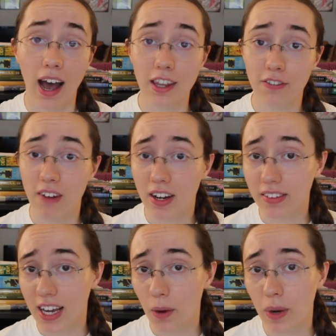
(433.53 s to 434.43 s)
And the final
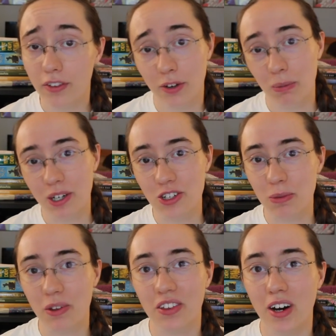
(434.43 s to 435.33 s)
thing I read for
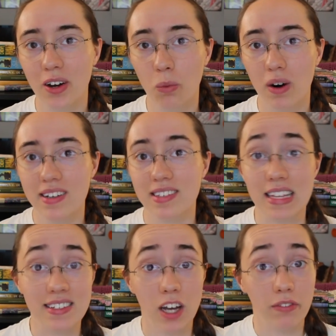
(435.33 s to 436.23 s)
Booktubeathon was
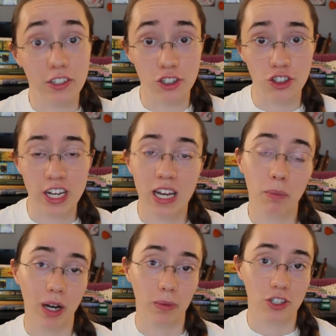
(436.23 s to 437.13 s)
The Selfish Gene
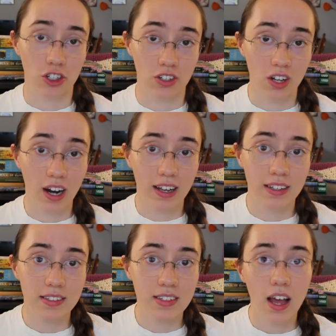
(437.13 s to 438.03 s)
by Richard
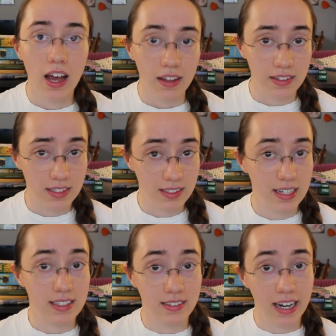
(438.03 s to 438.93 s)
Dawkins. This is
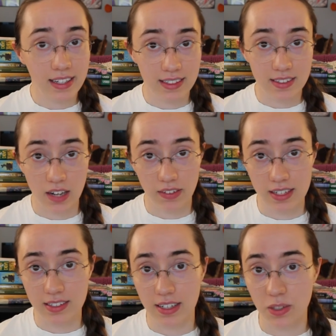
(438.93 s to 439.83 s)
his
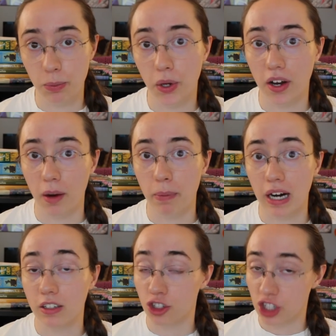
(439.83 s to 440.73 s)
1976 book
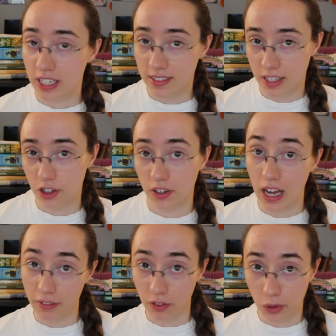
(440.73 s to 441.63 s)
about gene-centered
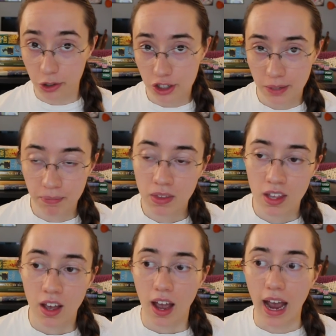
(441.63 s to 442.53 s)
evolution,
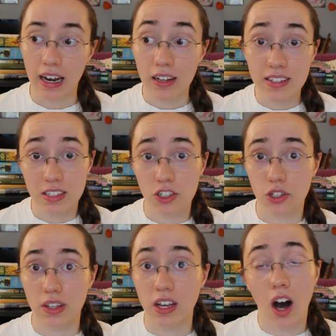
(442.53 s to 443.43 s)
and I listened
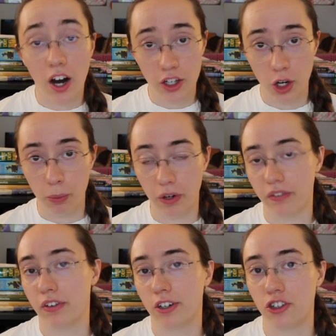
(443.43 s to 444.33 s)
to the audiobook
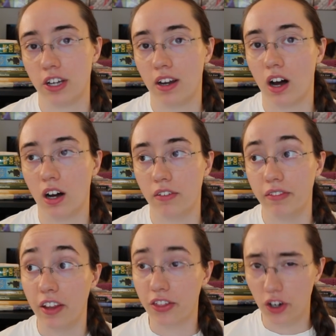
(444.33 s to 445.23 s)
version of
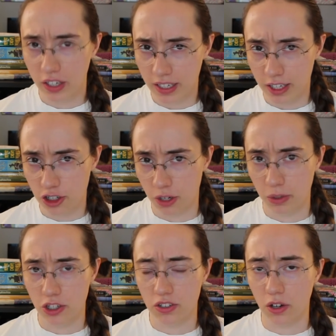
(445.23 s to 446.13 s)
the third edition,
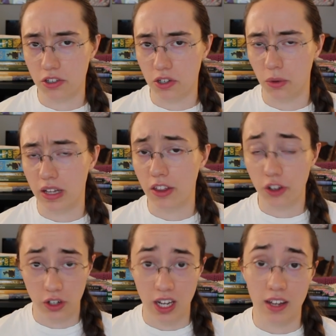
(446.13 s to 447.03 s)
which is also the
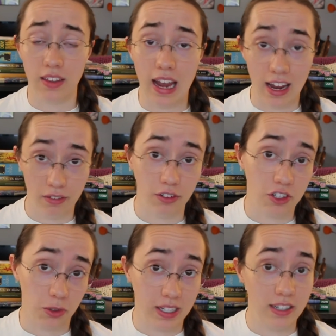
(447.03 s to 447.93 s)
30th
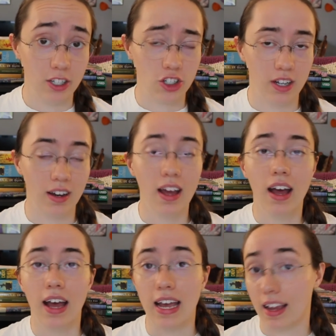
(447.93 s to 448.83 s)
anniversary edition.
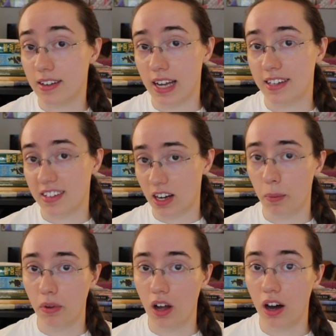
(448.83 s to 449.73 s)
It contains a
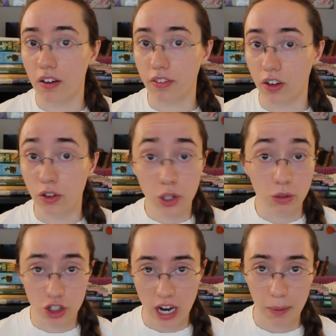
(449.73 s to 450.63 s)
couple of new
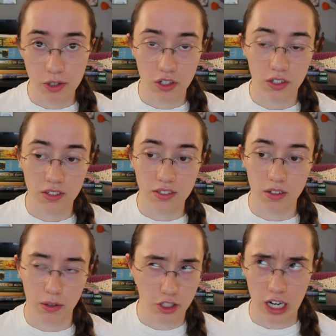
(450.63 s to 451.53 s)
chapters,
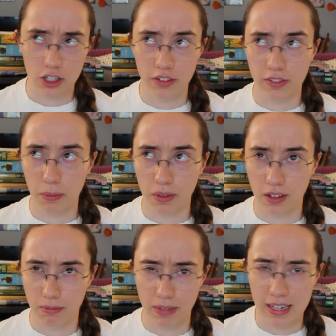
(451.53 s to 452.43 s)
which actually from
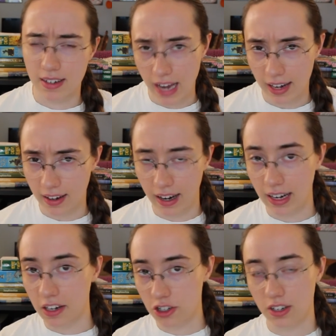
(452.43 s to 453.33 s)
the 1989
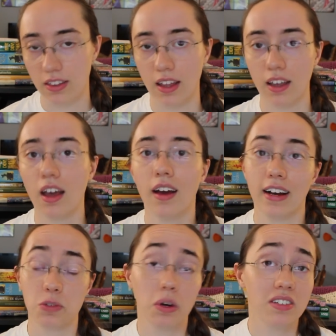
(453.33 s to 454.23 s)
edition, I think,
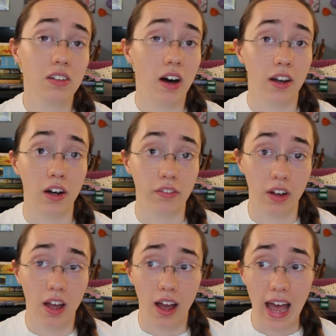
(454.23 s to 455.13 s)
as well as a lot of
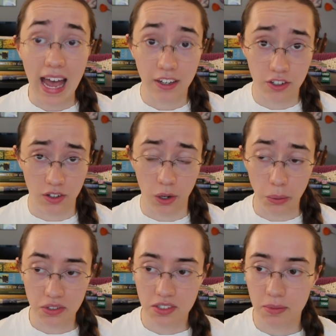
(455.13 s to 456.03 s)

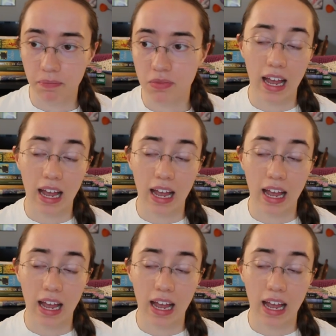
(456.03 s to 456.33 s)
endnotes.